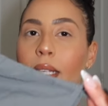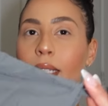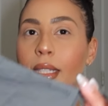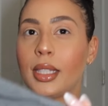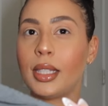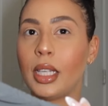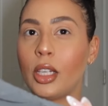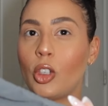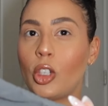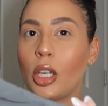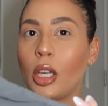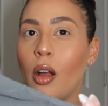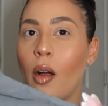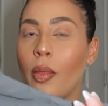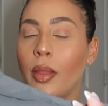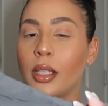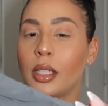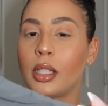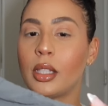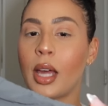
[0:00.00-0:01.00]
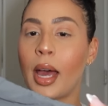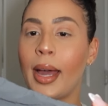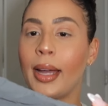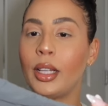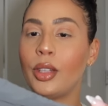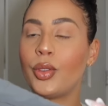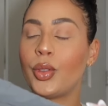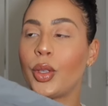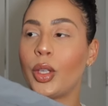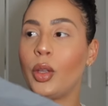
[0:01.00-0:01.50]
cinching on the
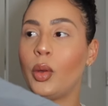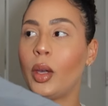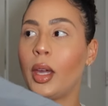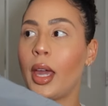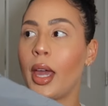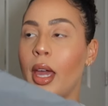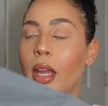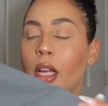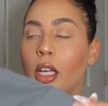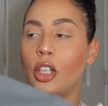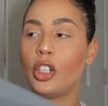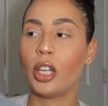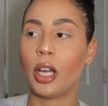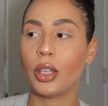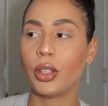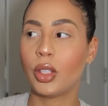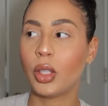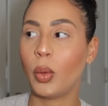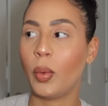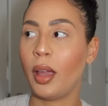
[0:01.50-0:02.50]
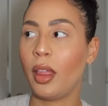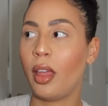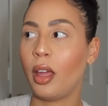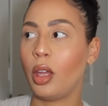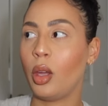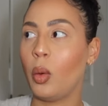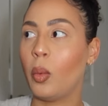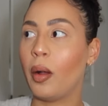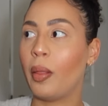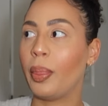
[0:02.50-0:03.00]
side so you can adjust the way that
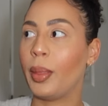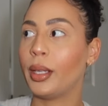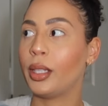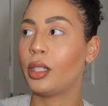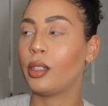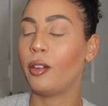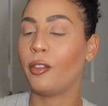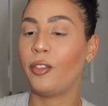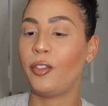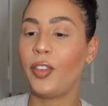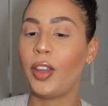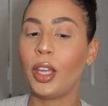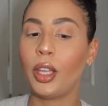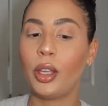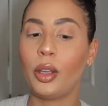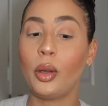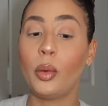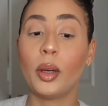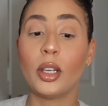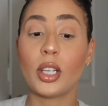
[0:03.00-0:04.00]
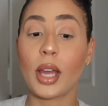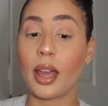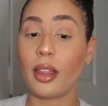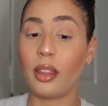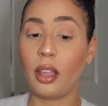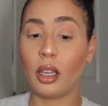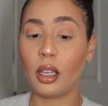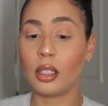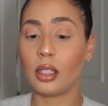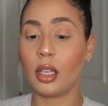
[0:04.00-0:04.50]
you want this to fit you, which I
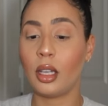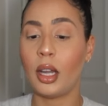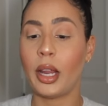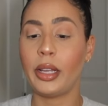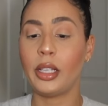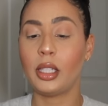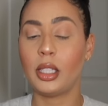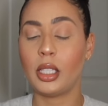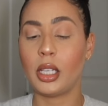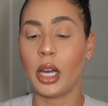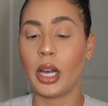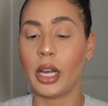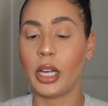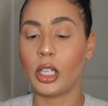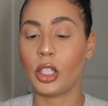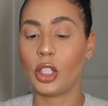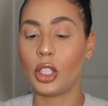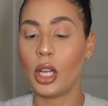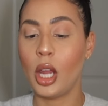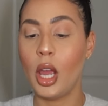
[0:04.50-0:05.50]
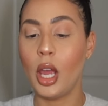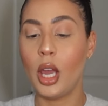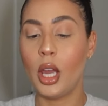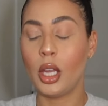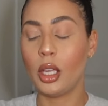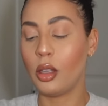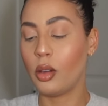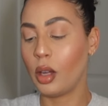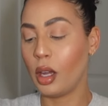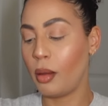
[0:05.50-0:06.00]
think is a nice touch.
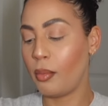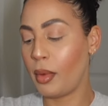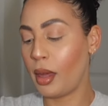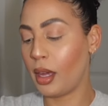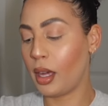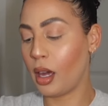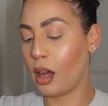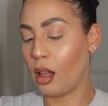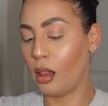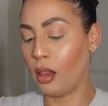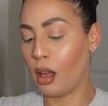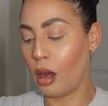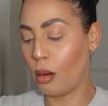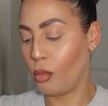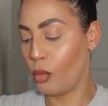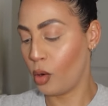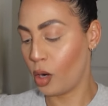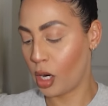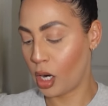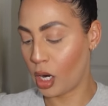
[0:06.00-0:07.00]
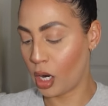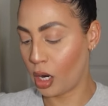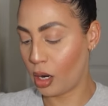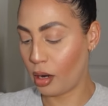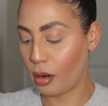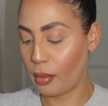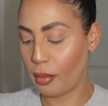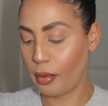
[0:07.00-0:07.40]
You can make it a lot more